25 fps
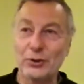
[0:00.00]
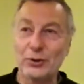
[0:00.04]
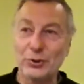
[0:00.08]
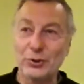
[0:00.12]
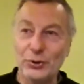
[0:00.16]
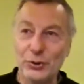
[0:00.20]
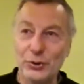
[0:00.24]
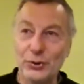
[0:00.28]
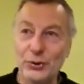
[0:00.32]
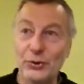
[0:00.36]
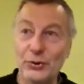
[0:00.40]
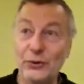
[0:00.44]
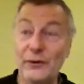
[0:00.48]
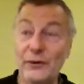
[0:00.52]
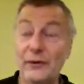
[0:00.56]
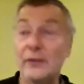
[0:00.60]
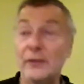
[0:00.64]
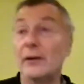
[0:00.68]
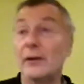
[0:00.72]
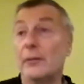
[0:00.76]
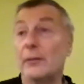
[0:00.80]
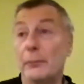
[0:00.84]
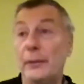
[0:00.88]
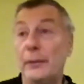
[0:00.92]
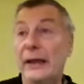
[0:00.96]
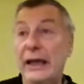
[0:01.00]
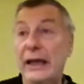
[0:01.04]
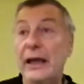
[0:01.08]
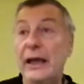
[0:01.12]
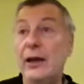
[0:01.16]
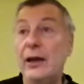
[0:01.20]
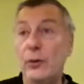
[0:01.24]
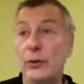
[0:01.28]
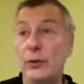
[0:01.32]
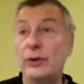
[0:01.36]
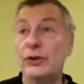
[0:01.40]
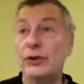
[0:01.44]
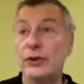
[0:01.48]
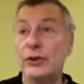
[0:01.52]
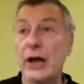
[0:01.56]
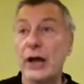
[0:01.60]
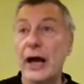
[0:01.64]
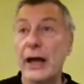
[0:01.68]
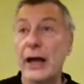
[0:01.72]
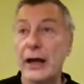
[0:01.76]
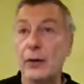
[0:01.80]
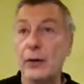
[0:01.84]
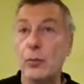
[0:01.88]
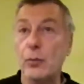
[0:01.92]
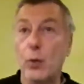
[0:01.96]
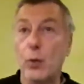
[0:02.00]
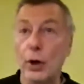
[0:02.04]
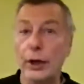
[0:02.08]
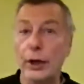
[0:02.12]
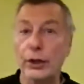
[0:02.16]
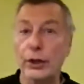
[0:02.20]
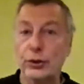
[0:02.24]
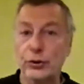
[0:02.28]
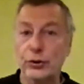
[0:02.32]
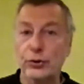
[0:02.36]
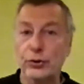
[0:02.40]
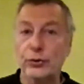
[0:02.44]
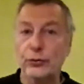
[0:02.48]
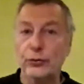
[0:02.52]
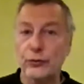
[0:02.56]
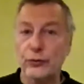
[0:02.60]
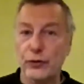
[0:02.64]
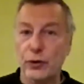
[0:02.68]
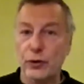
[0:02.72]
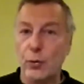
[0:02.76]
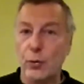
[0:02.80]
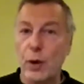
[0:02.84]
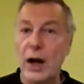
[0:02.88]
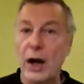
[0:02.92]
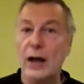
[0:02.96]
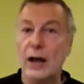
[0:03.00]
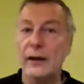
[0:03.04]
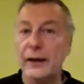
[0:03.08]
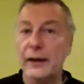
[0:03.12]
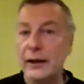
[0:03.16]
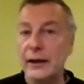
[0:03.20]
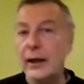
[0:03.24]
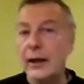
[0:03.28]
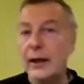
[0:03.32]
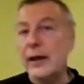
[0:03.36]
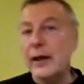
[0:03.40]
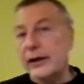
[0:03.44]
do bikini, which I had wanted to do for a while, that